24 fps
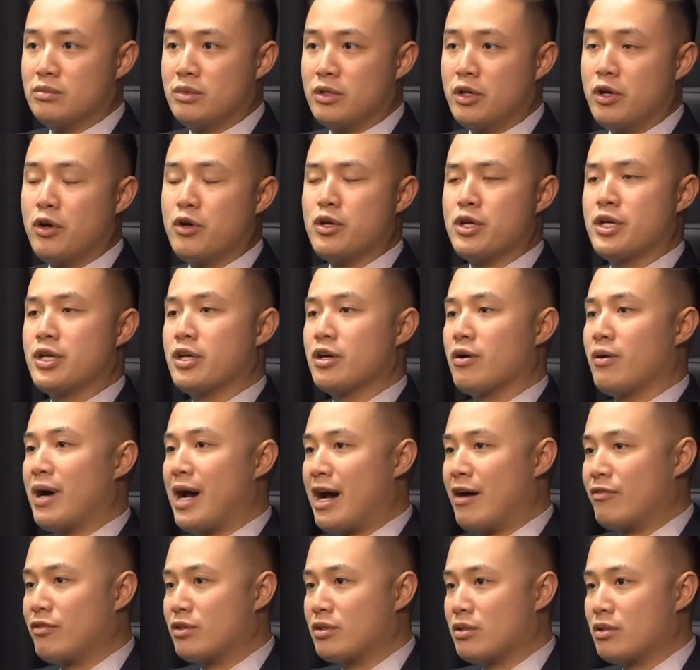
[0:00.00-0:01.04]
who you can go
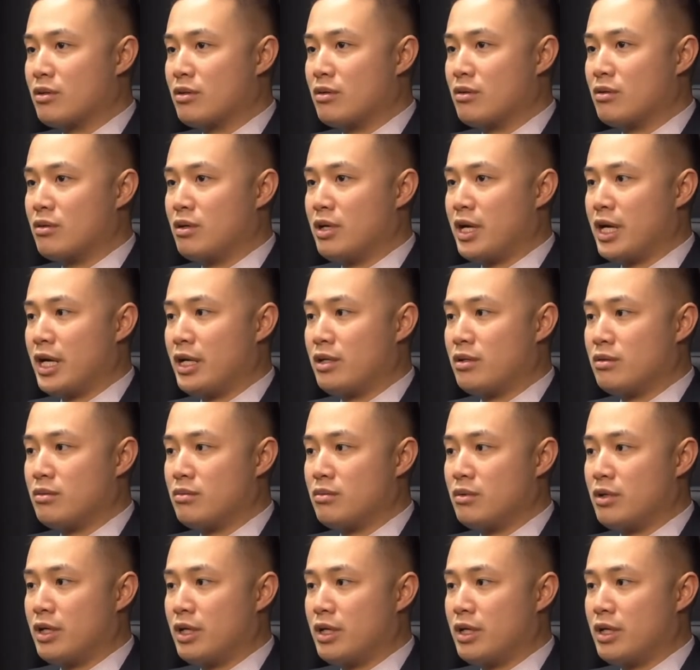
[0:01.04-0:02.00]
after, and